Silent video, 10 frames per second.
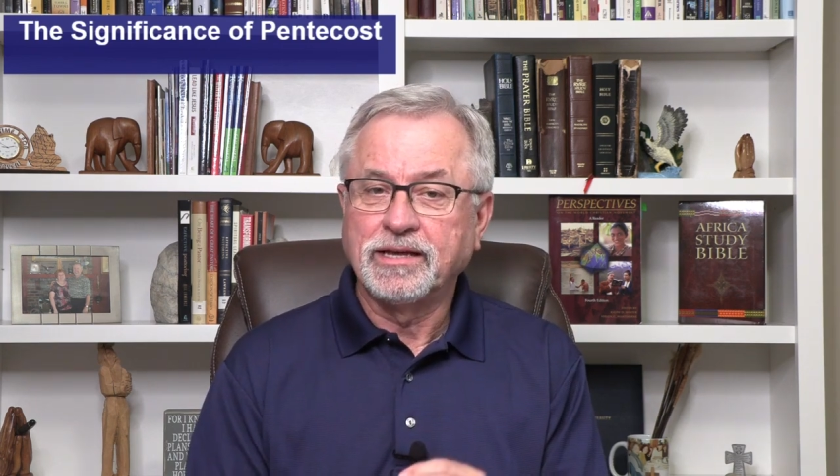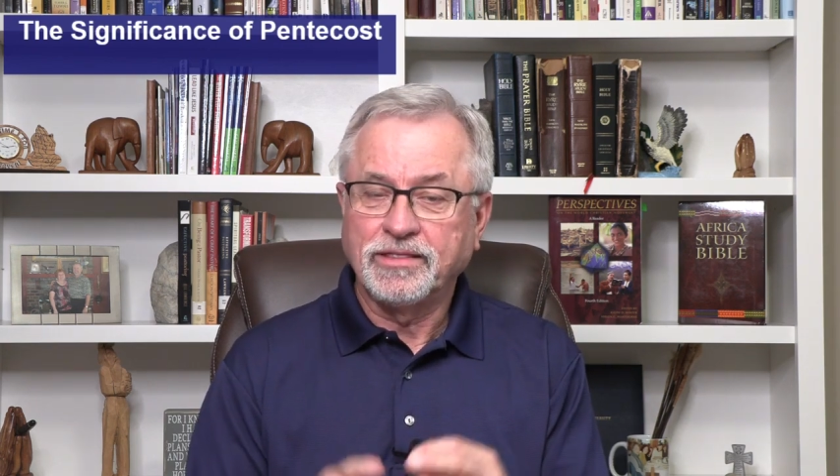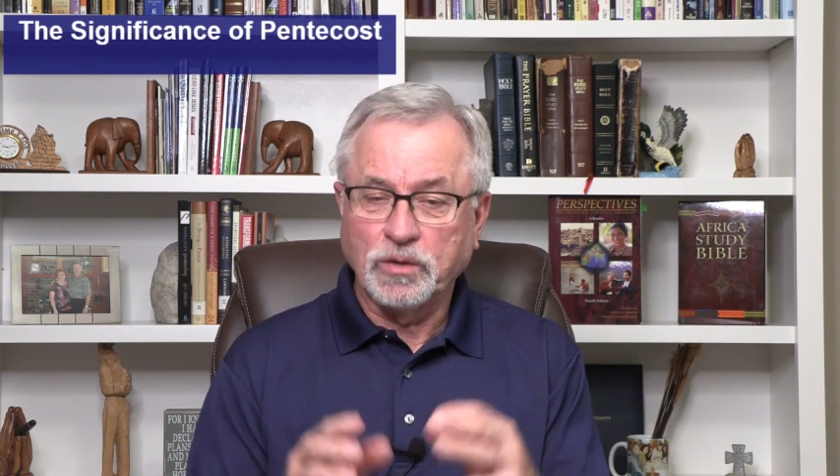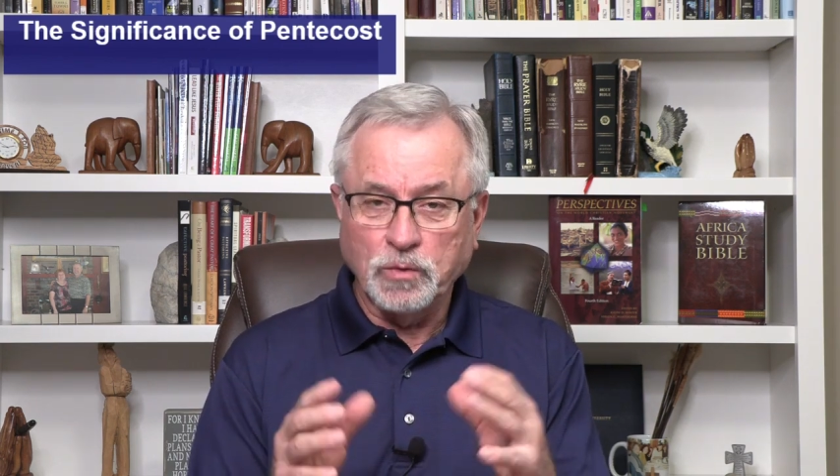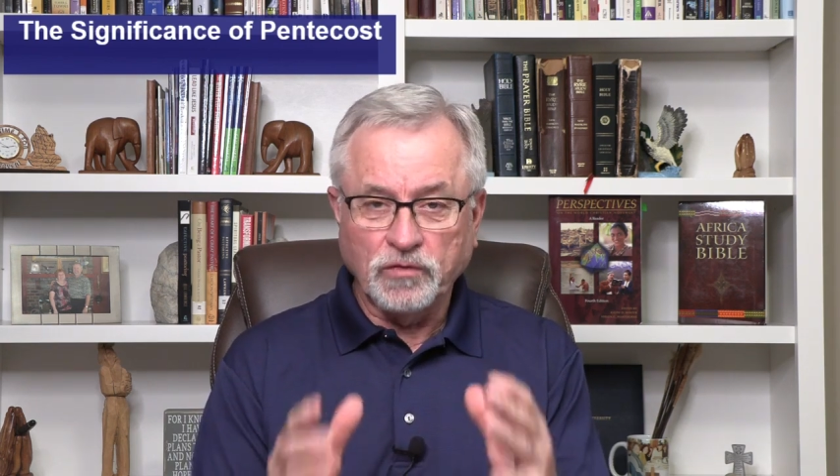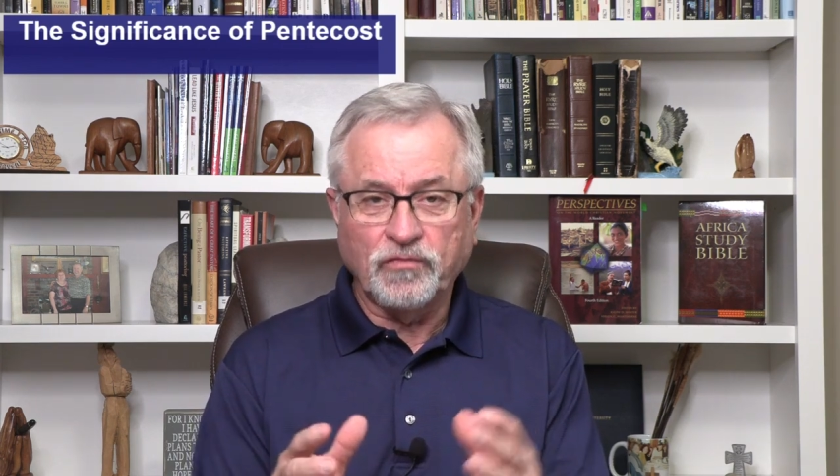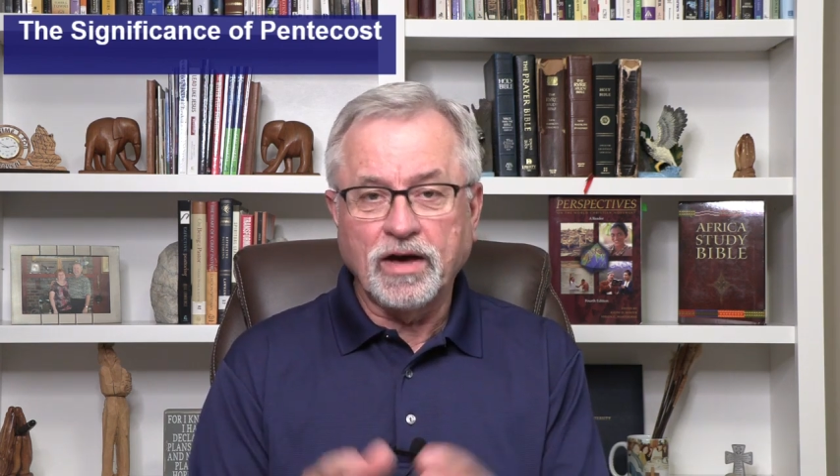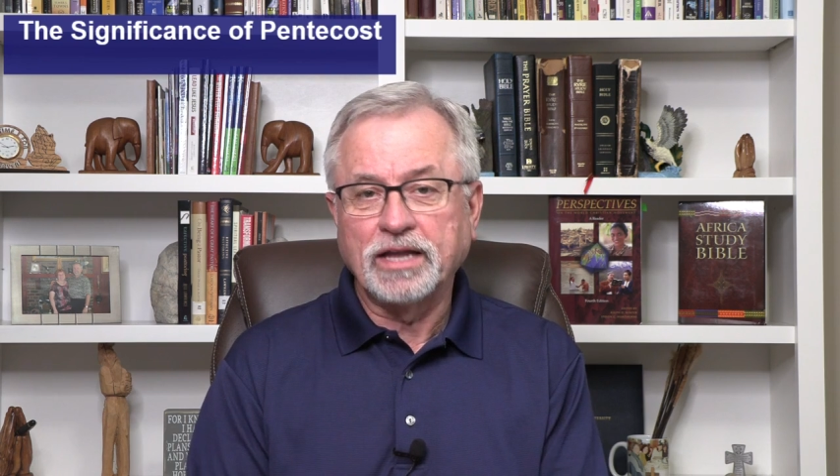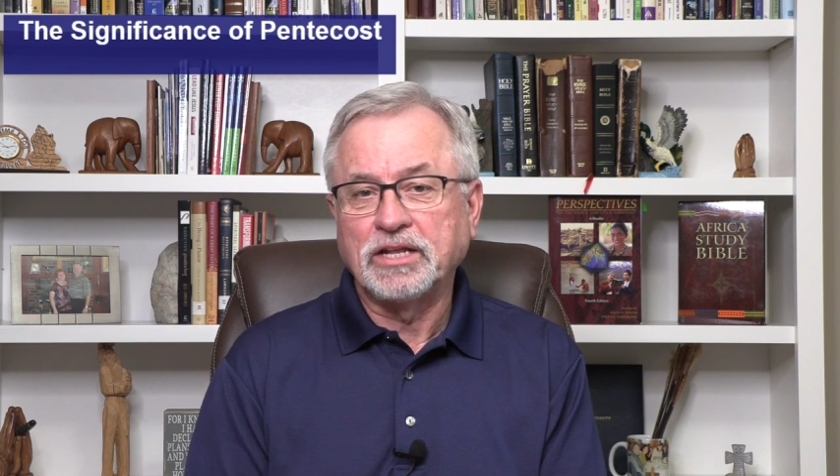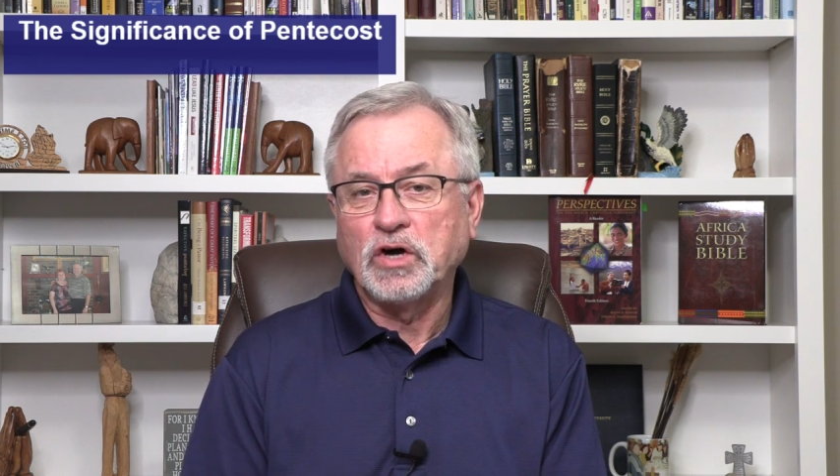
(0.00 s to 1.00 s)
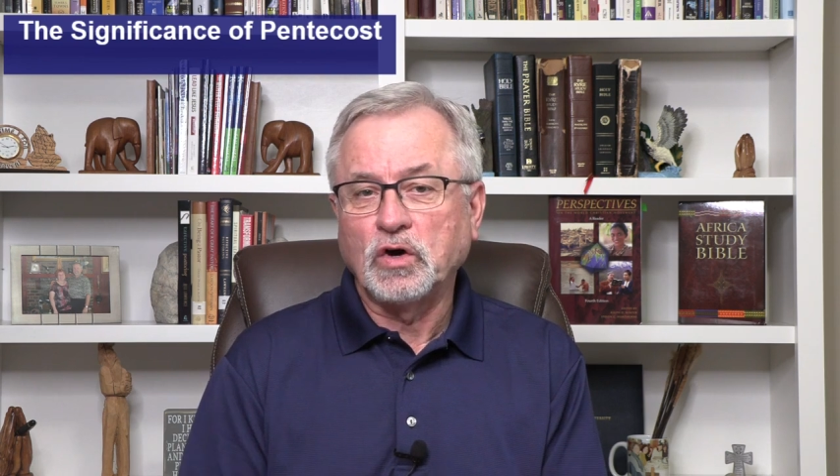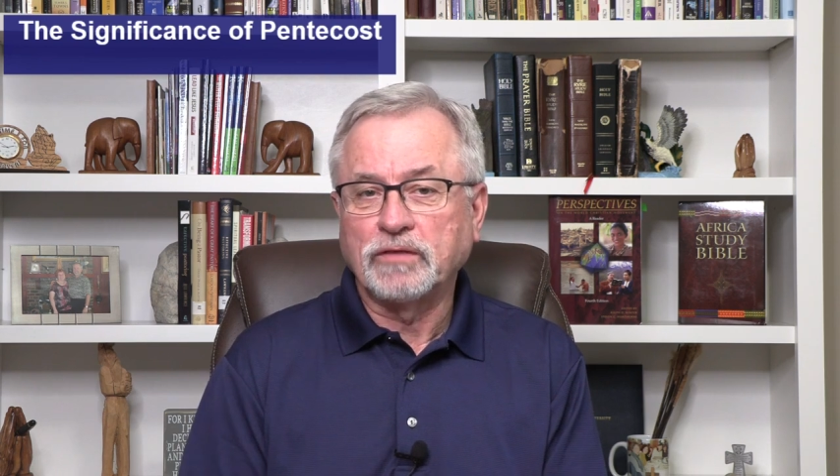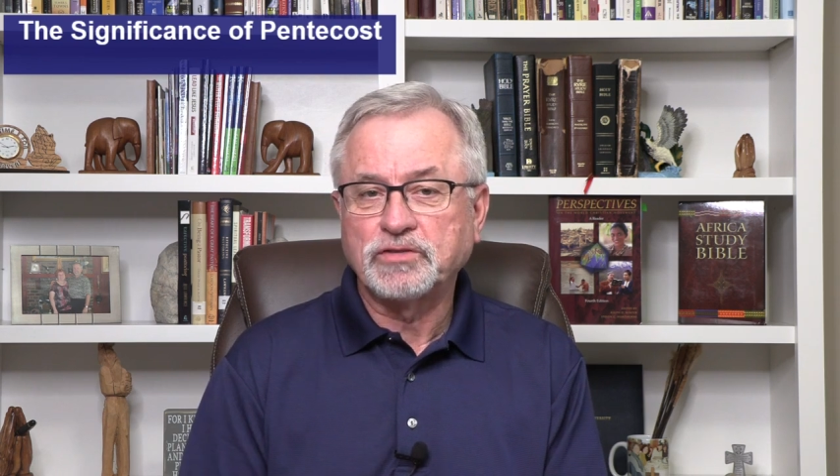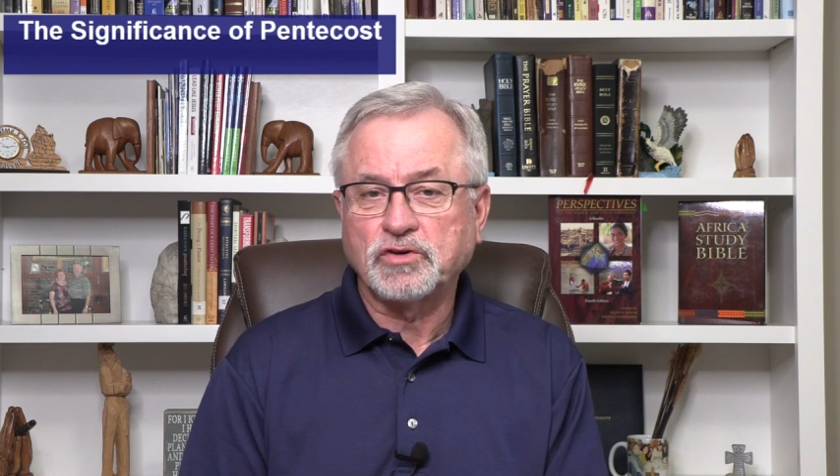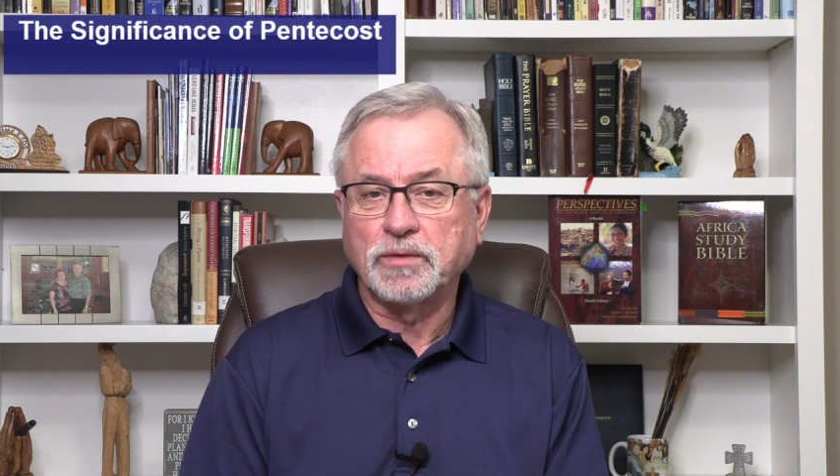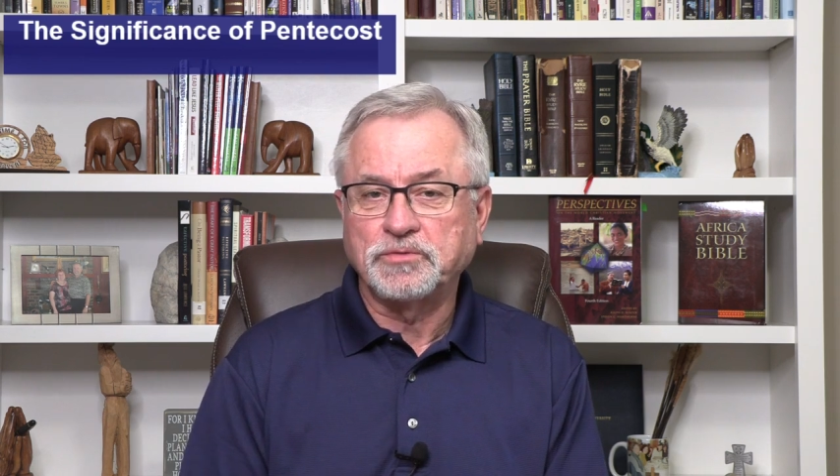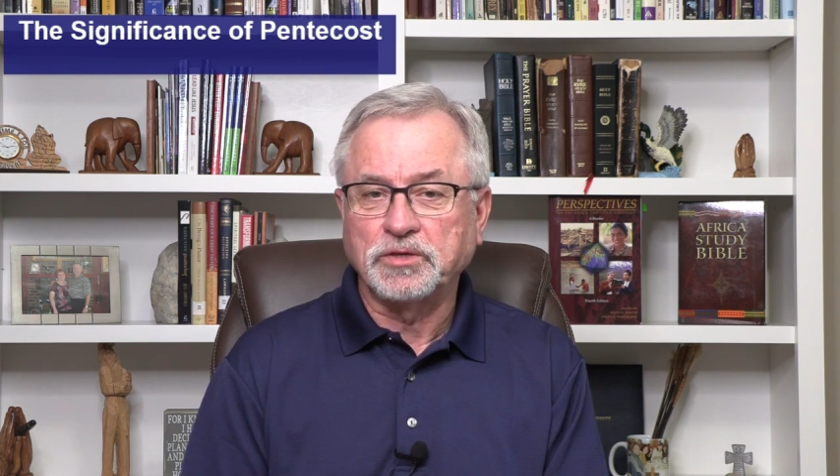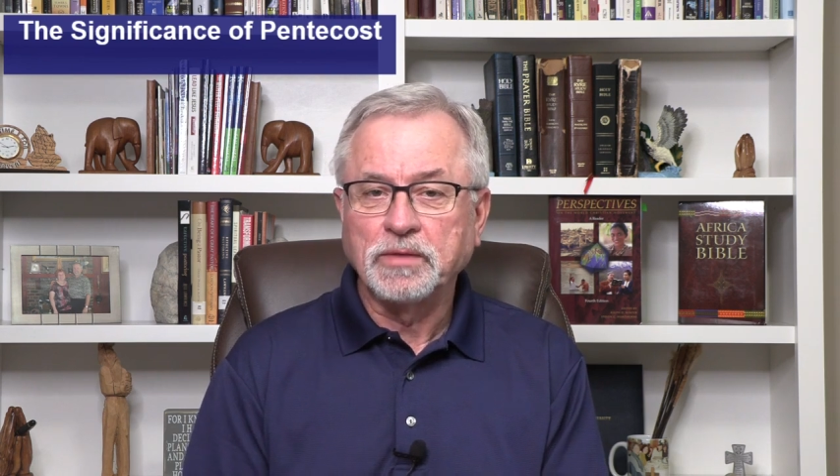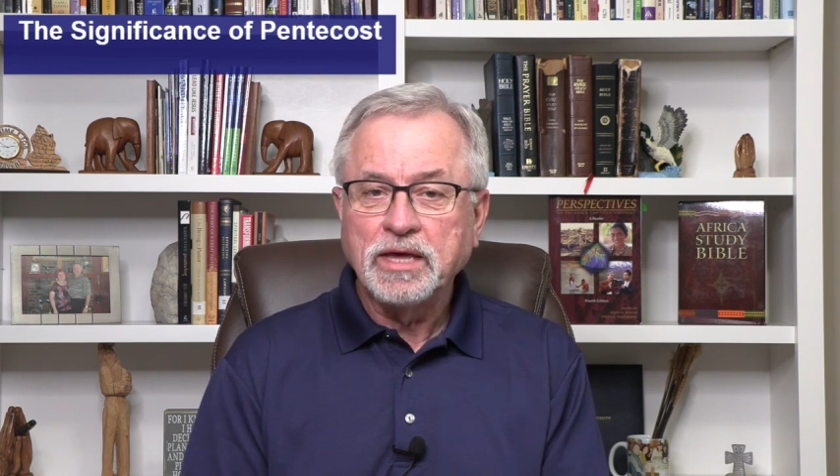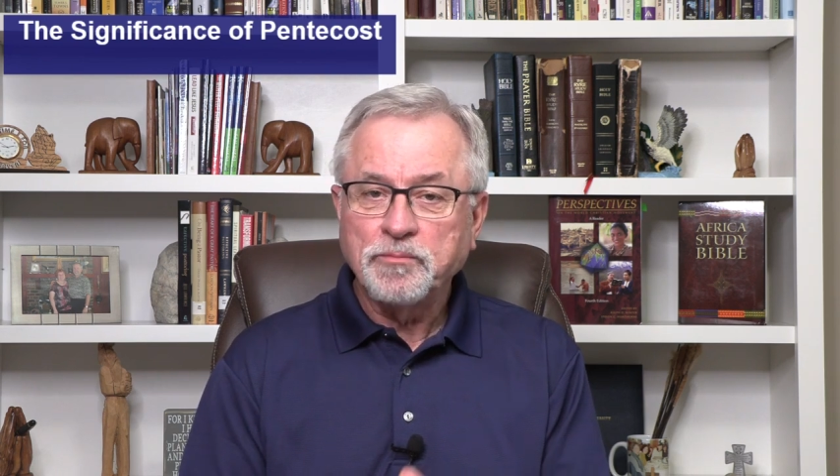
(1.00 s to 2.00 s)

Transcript: that we'll find in all of Scripture.